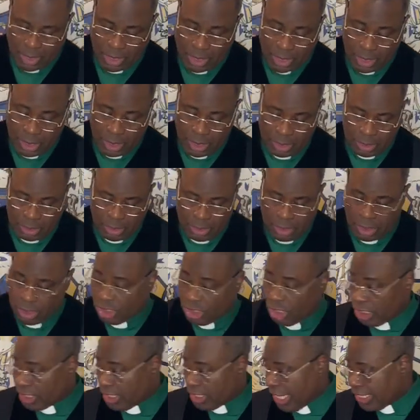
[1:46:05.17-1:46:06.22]
them.
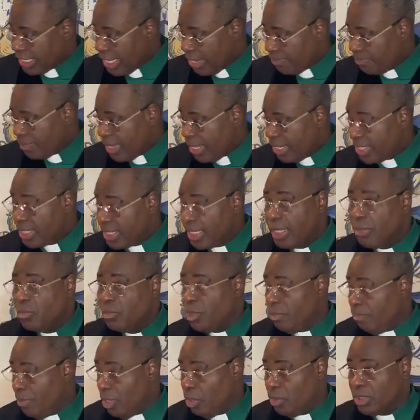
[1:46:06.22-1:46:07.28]
Just like that man did
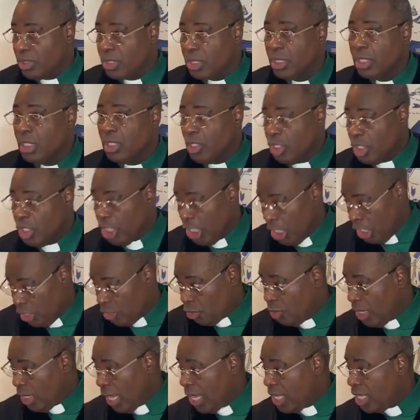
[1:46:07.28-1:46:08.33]
with Moses. He
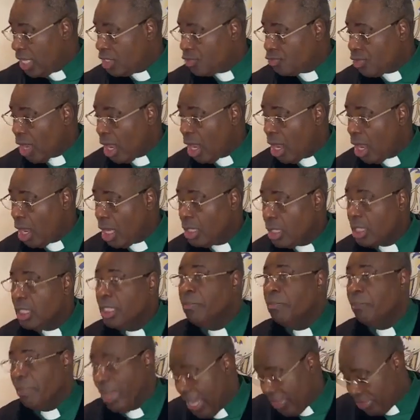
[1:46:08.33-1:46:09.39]
threw down his rod,
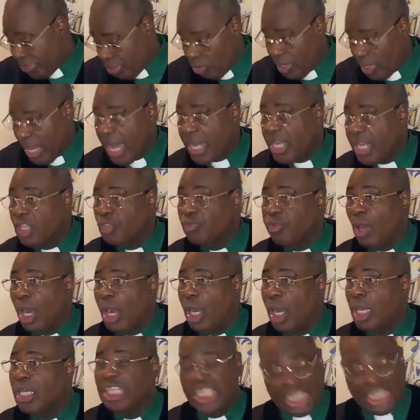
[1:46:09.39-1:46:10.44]
man threw down his
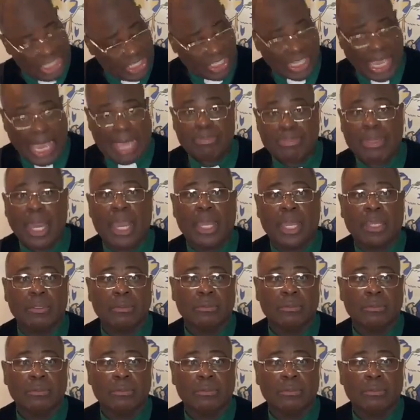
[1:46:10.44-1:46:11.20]
rod. Did the same thing.